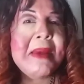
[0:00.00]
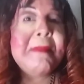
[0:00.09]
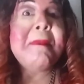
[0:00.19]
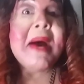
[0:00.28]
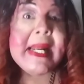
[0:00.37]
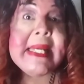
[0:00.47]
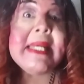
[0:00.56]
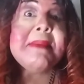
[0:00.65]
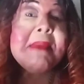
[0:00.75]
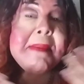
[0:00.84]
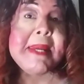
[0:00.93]
money
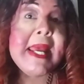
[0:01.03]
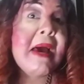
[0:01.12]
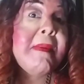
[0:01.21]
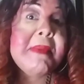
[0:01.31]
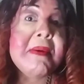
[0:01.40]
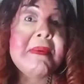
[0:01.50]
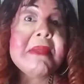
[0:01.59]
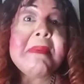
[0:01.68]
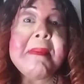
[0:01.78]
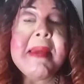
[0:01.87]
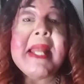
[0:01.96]
to maybe help me with
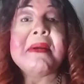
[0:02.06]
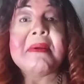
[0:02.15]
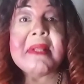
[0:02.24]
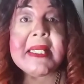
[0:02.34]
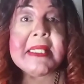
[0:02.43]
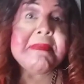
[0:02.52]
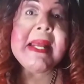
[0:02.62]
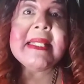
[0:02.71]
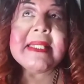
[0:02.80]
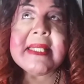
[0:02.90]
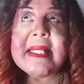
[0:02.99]
my medical
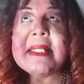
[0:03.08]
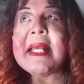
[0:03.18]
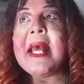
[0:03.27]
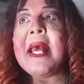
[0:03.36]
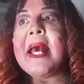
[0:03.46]
expenses.